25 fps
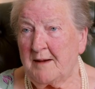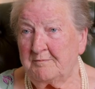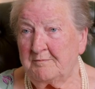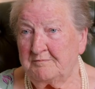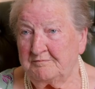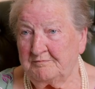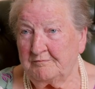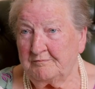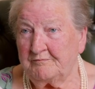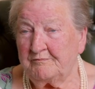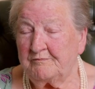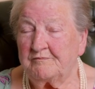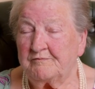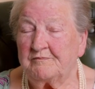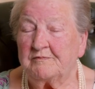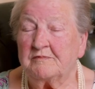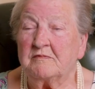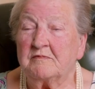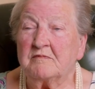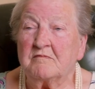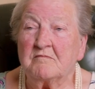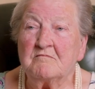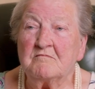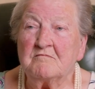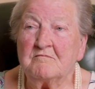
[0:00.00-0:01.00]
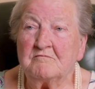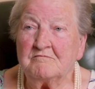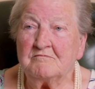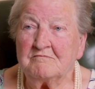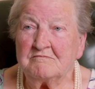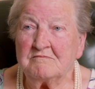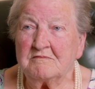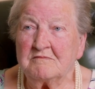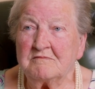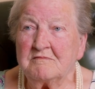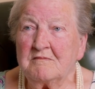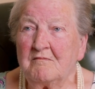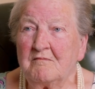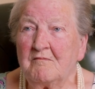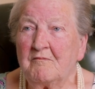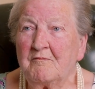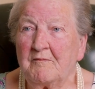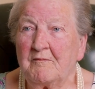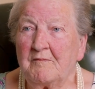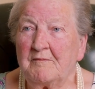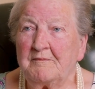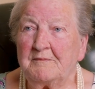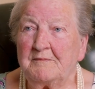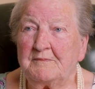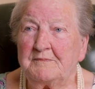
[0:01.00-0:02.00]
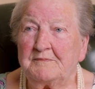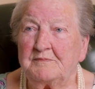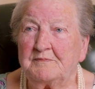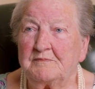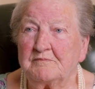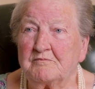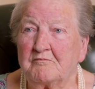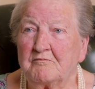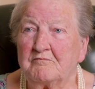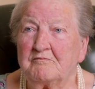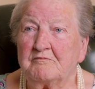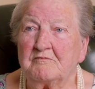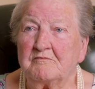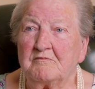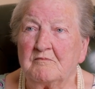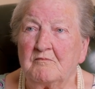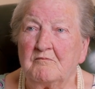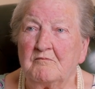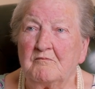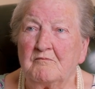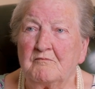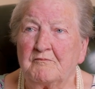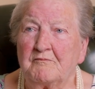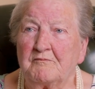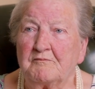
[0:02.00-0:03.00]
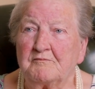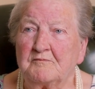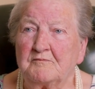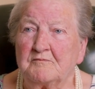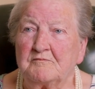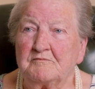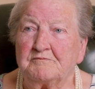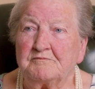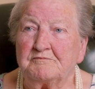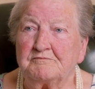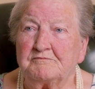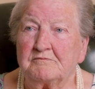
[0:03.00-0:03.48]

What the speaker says: Good. So who was the oldest? Was it your lad or your daughter?